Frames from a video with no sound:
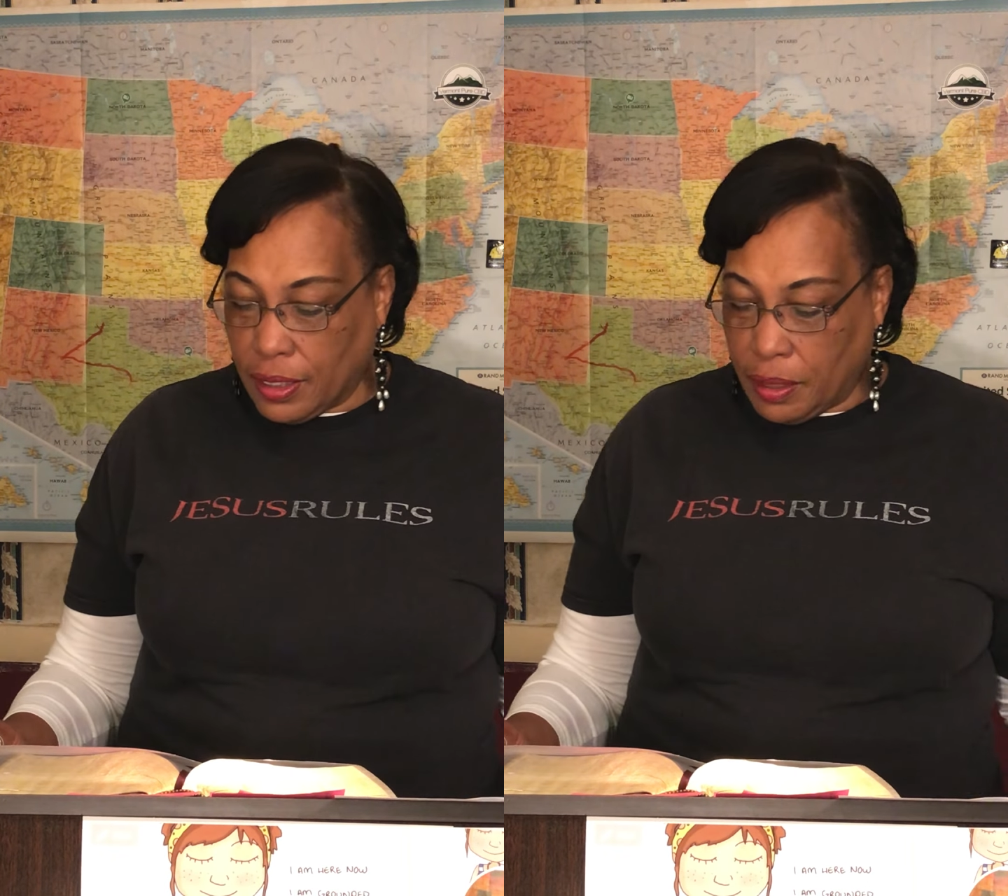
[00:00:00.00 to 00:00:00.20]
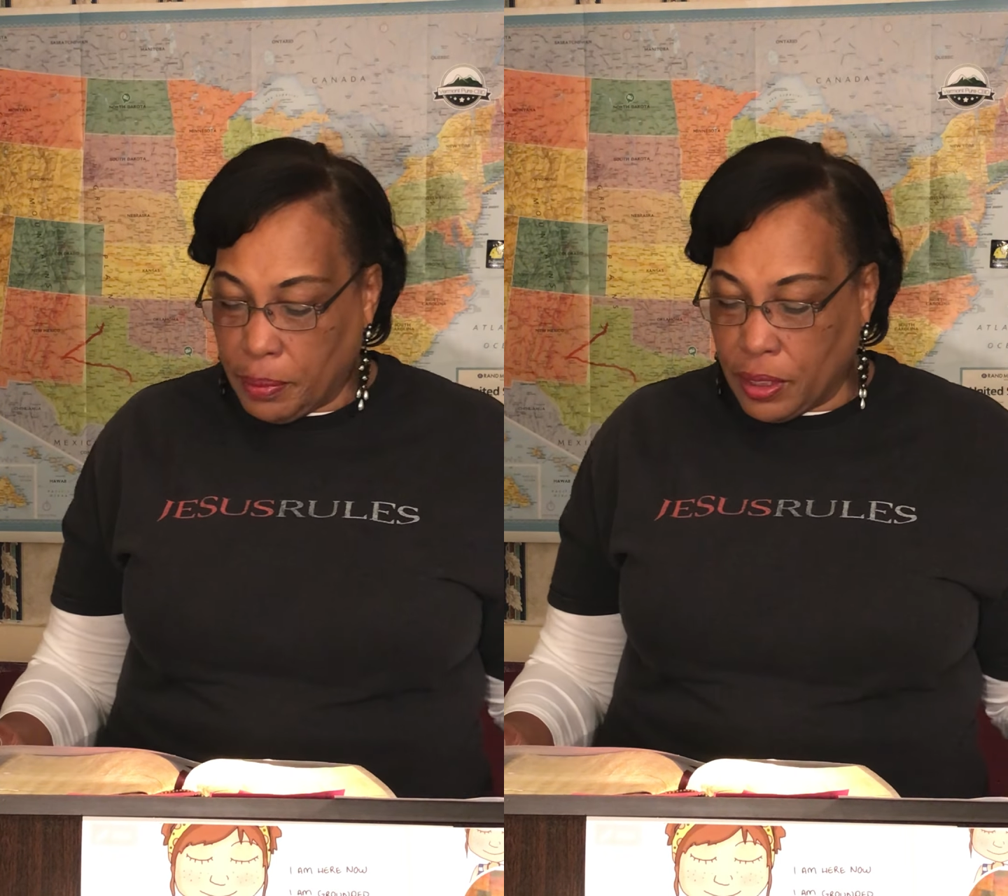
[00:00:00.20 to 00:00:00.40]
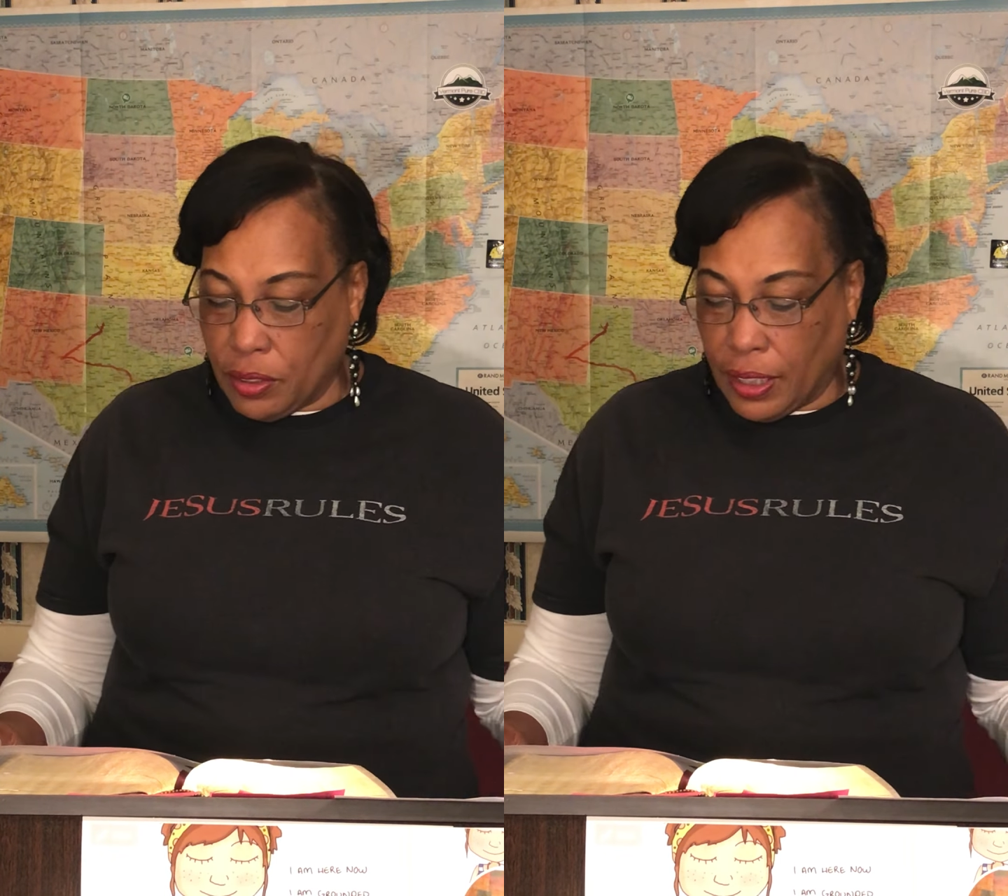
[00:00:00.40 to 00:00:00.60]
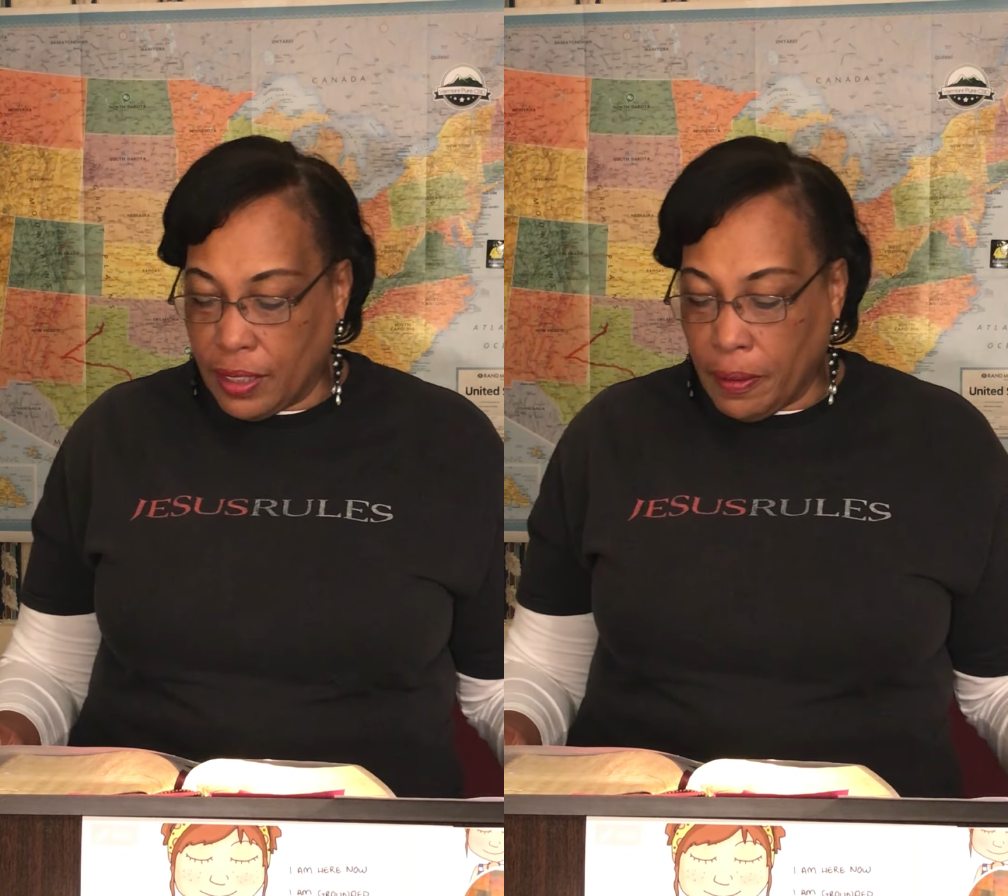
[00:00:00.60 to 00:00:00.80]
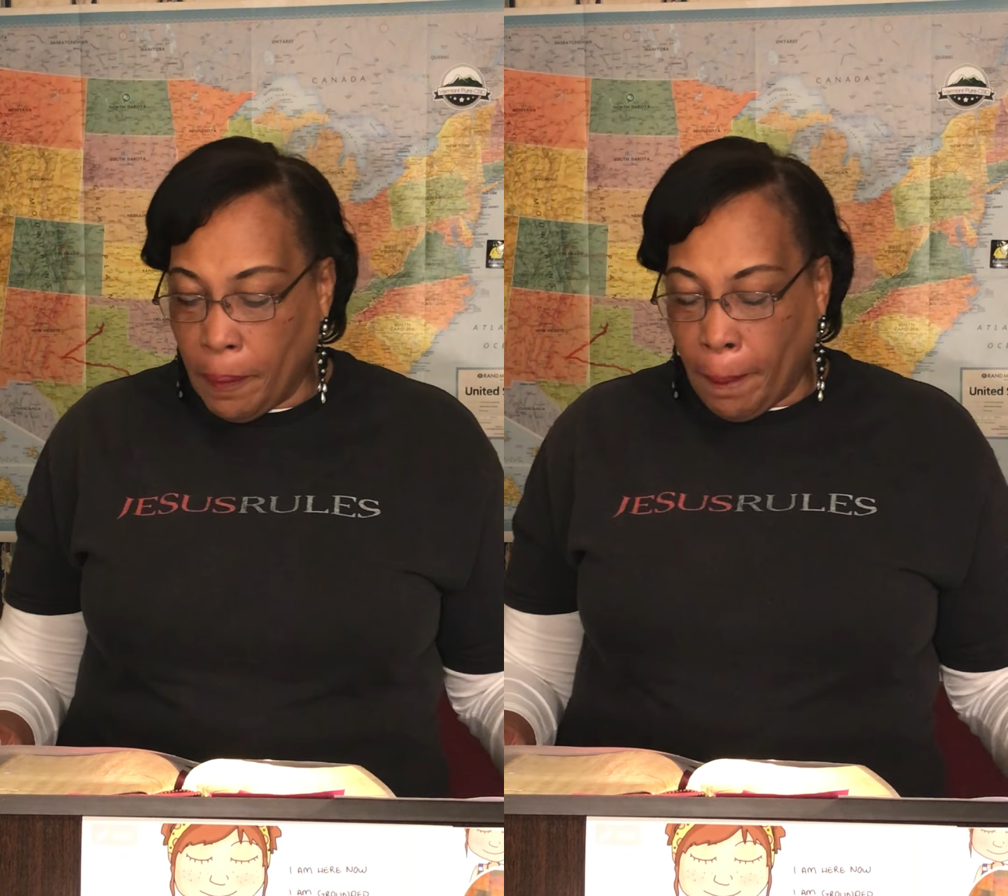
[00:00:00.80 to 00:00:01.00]
Amen. You can't
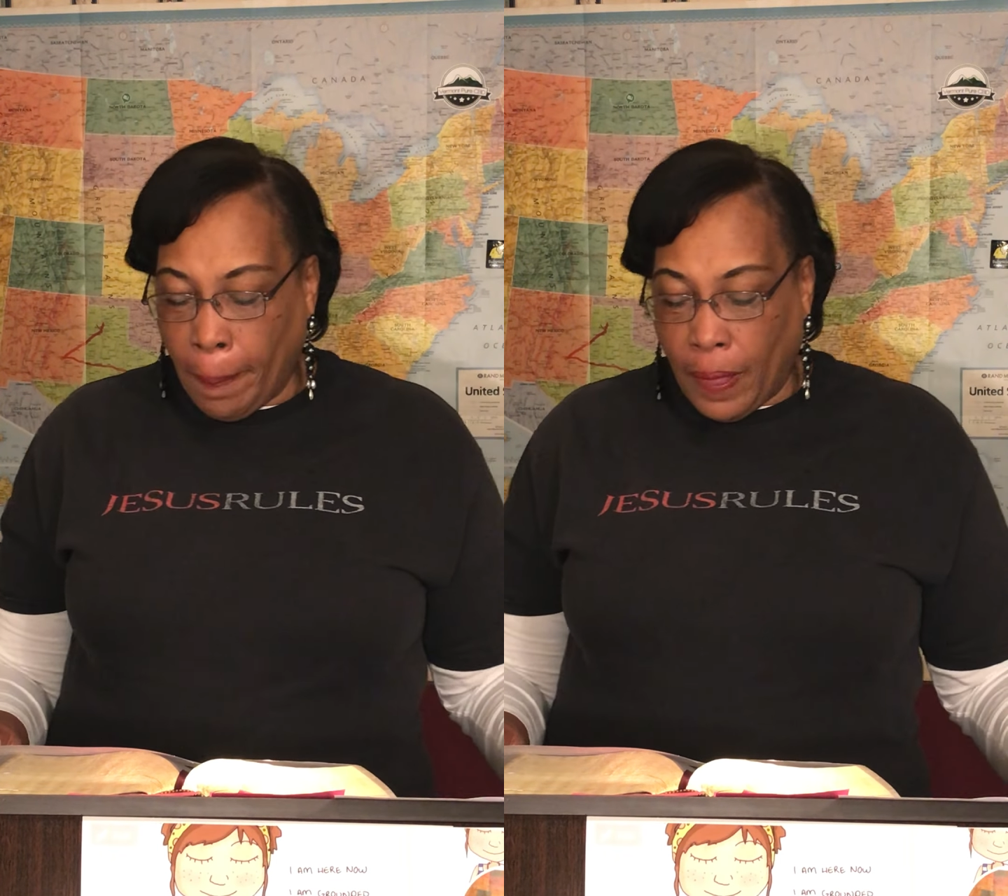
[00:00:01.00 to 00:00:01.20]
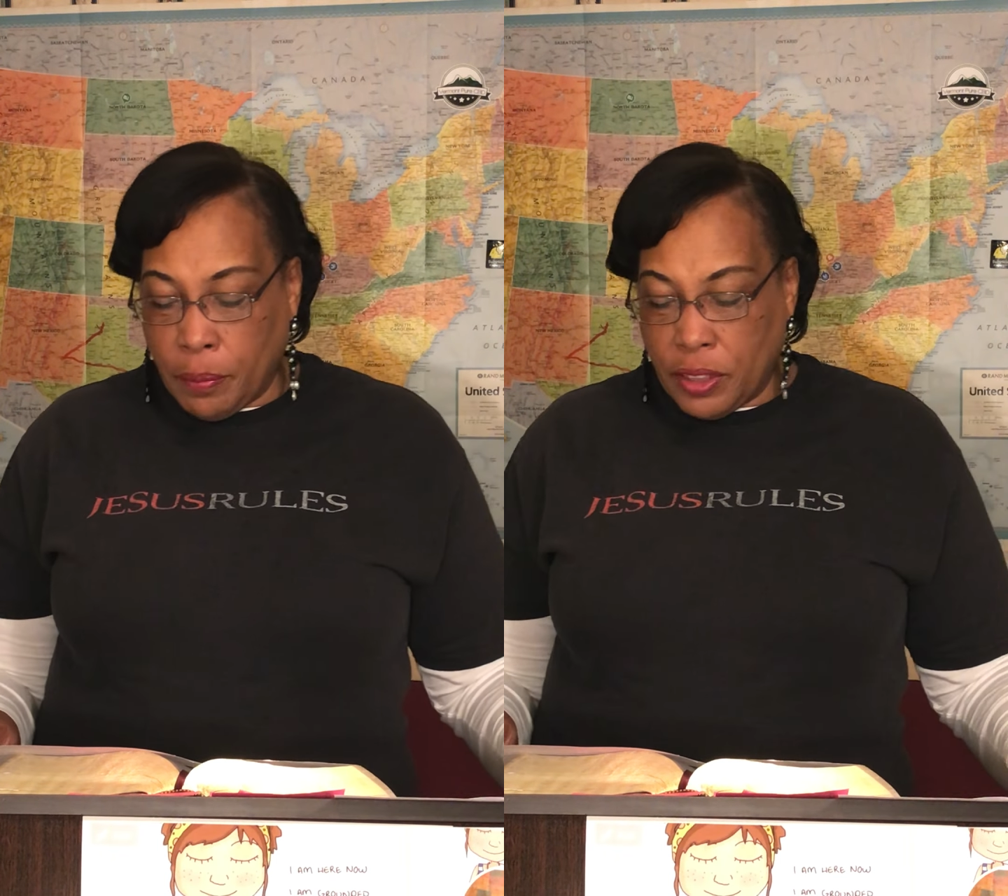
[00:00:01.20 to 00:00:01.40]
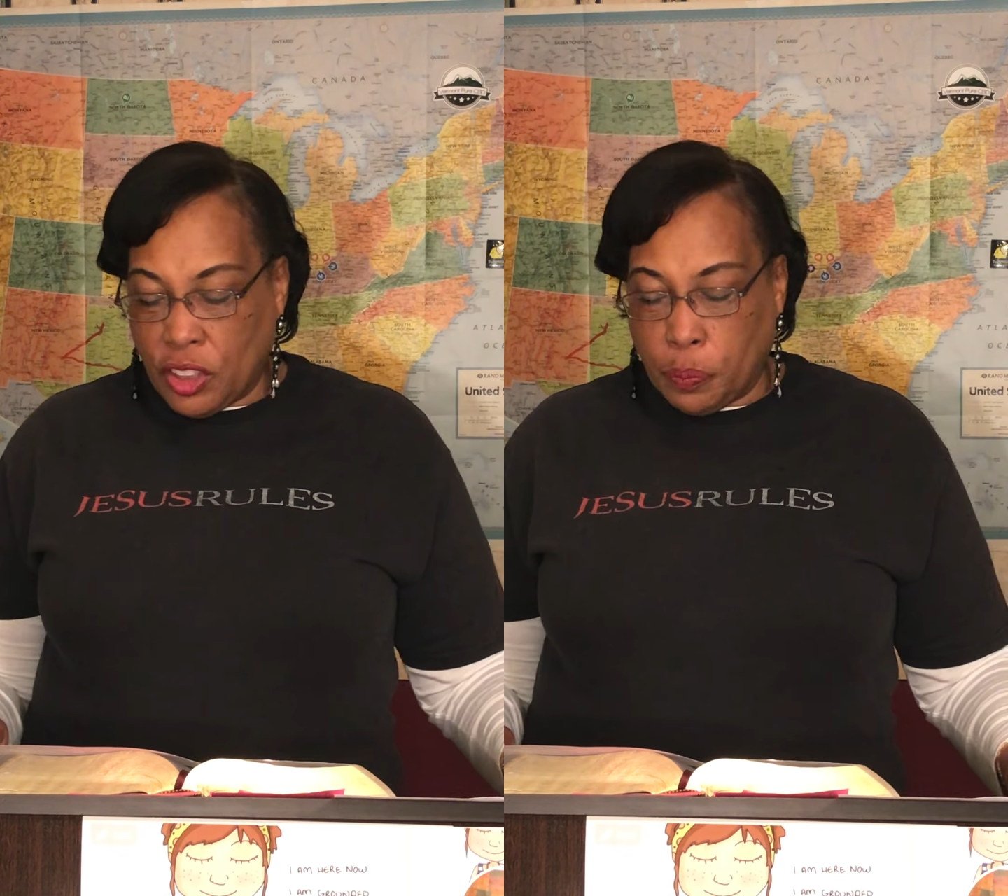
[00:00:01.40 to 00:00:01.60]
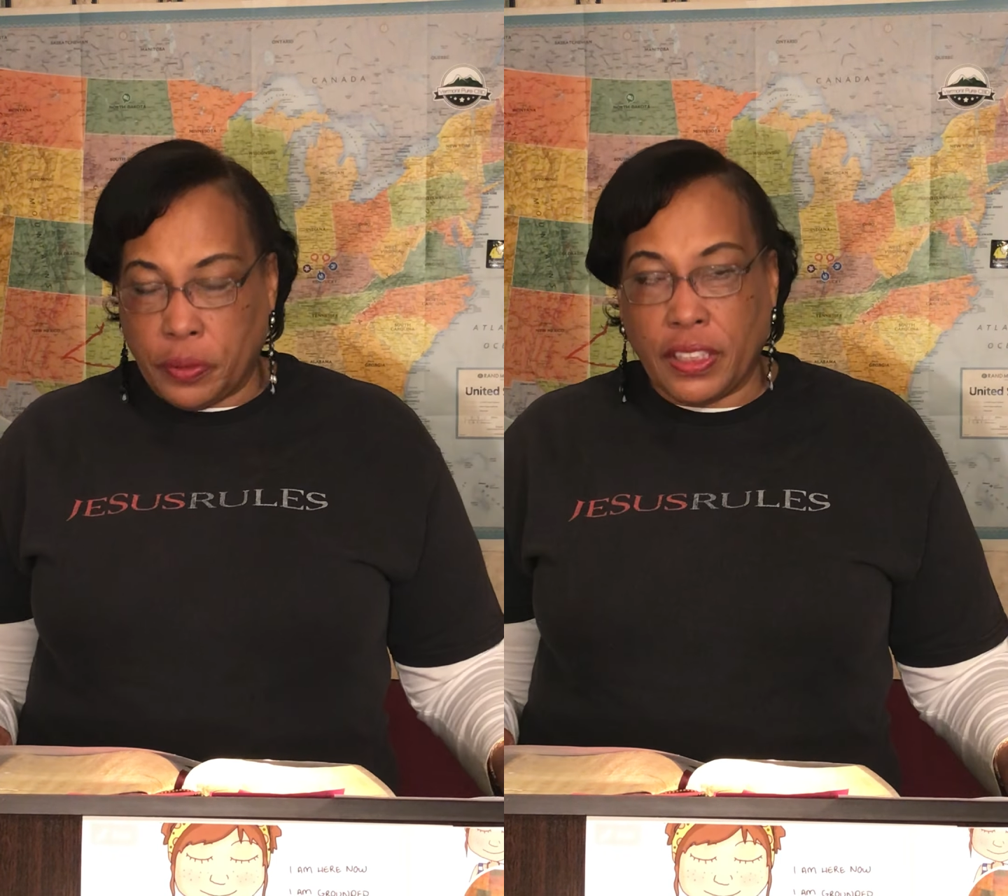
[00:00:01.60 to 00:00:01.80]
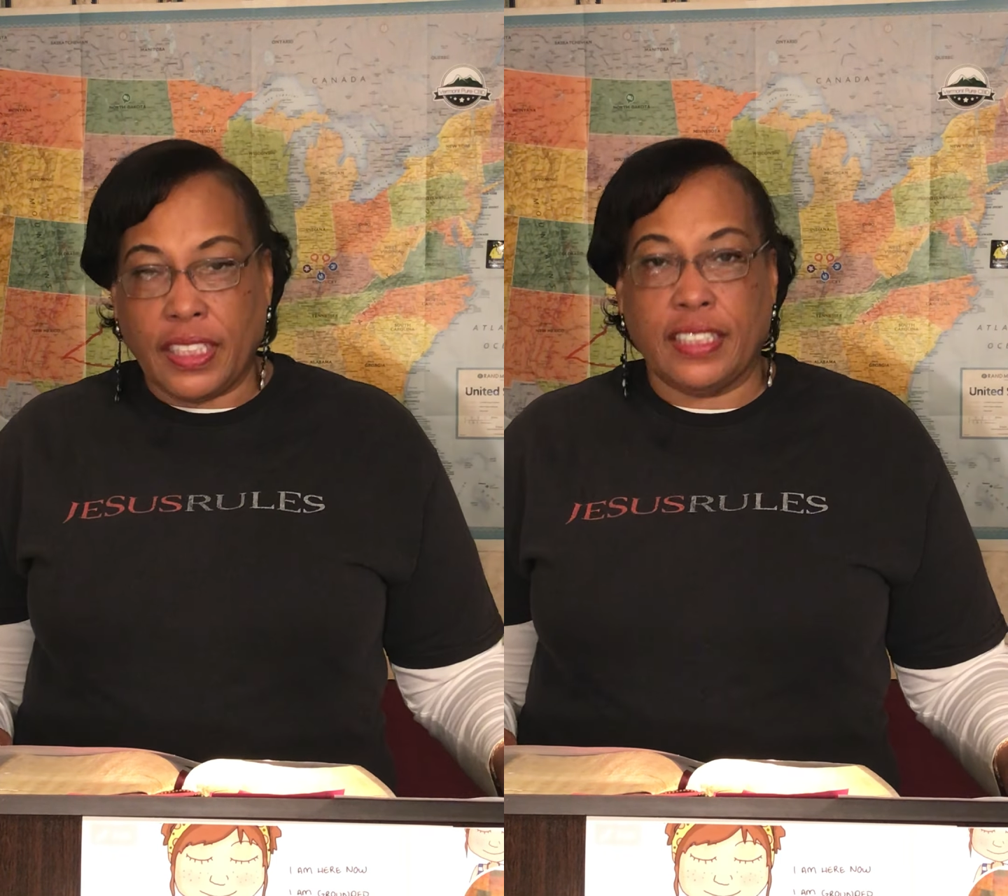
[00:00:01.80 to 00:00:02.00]
be just
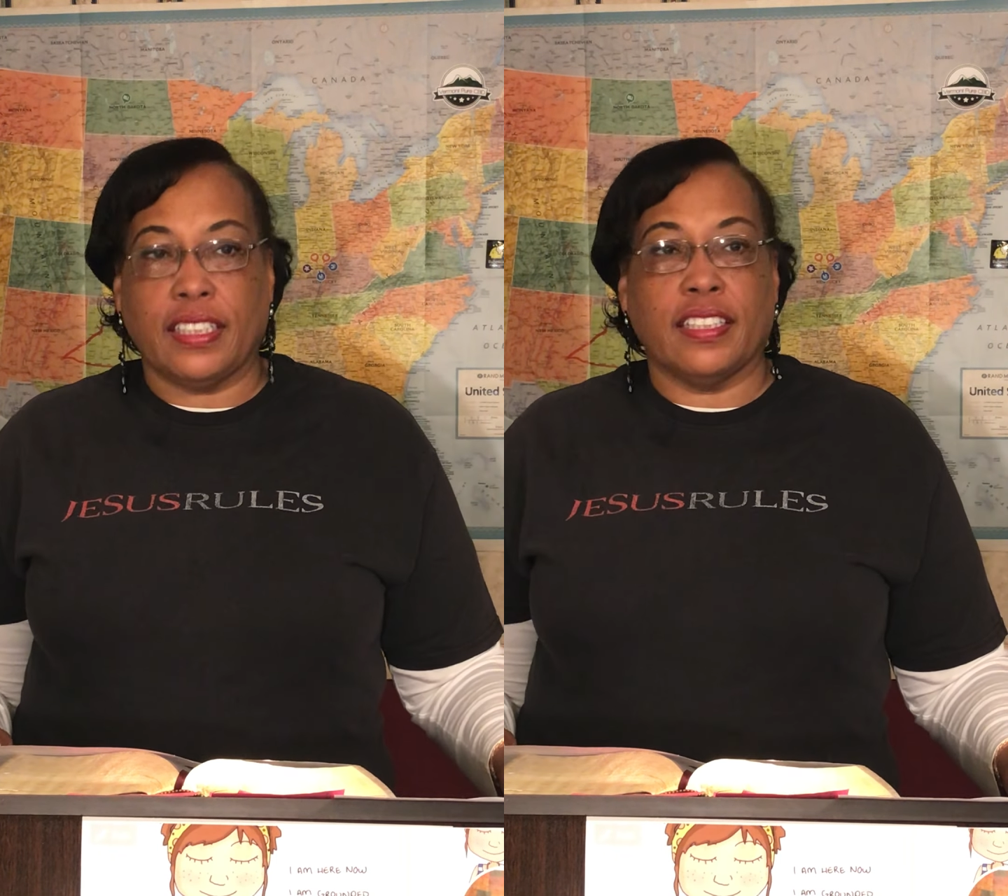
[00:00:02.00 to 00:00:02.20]
pretending.